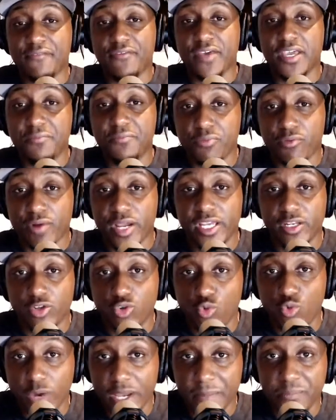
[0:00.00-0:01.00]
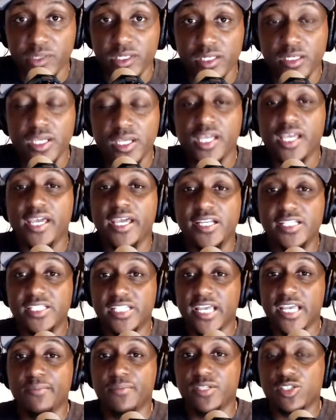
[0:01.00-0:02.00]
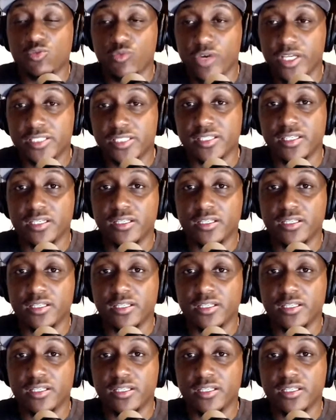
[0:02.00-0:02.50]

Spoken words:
a brand new weapon in Jameis Winston.